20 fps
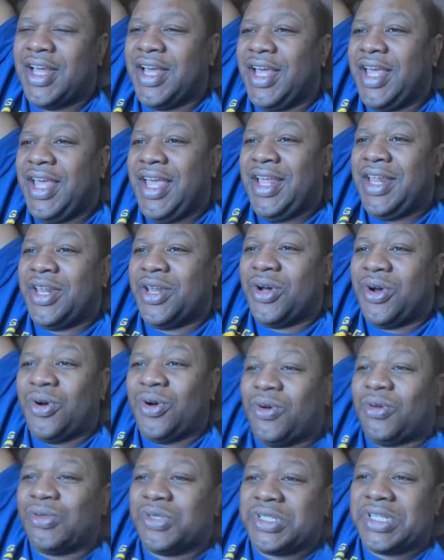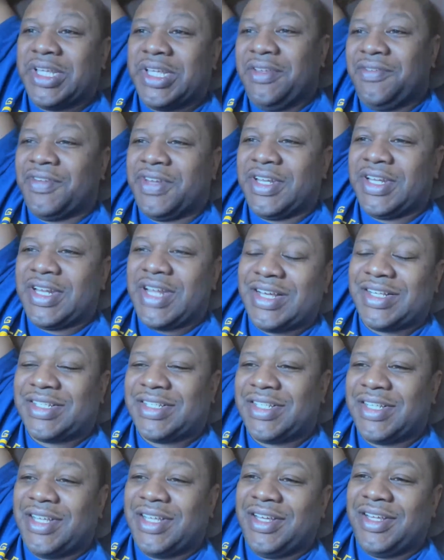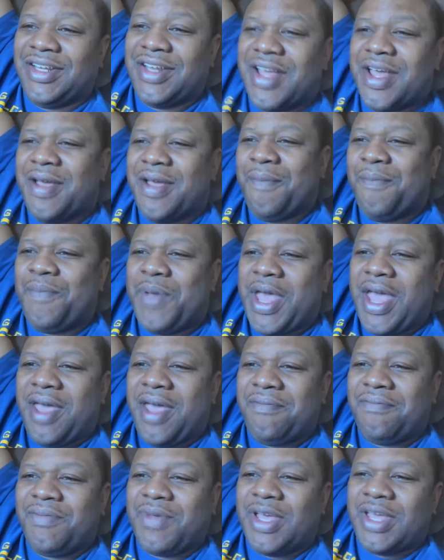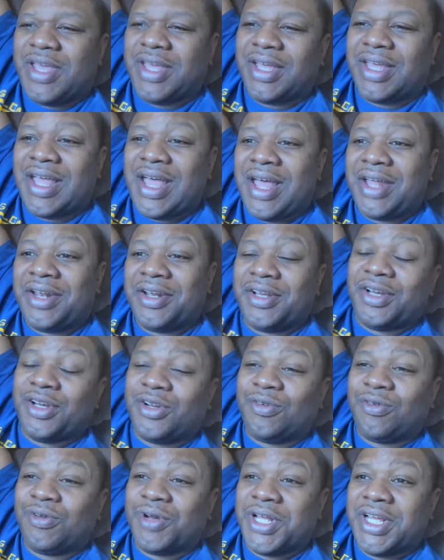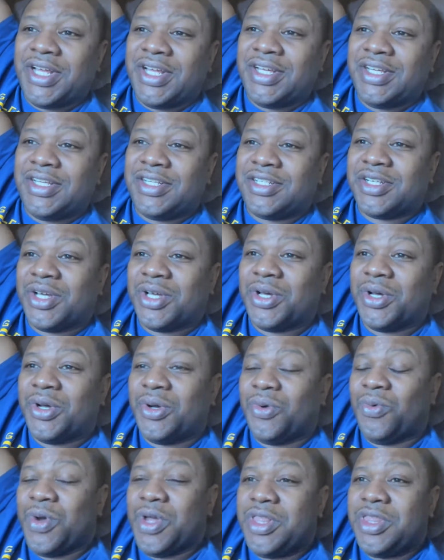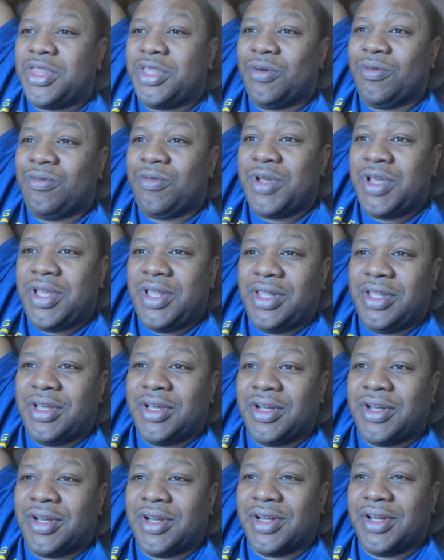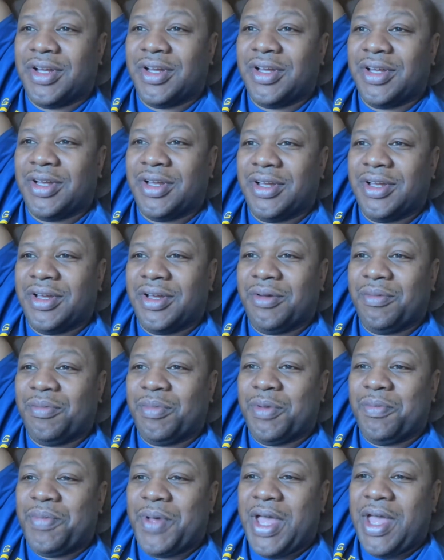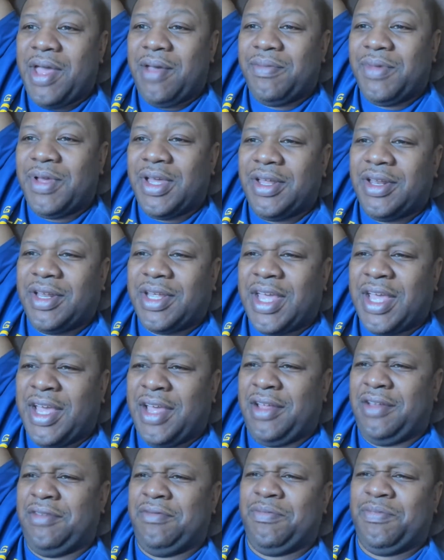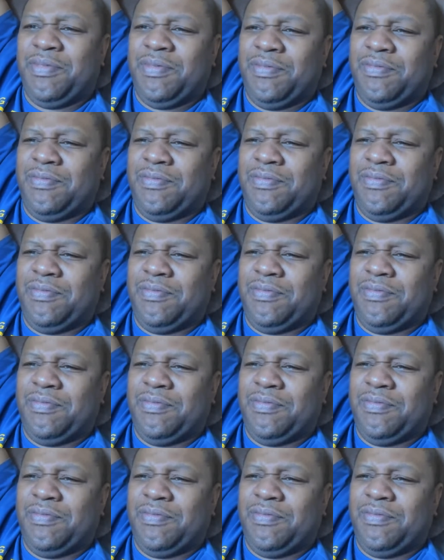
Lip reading: He knows, even in that scene, Batman kind of agrees with the Riddler, but Batman can't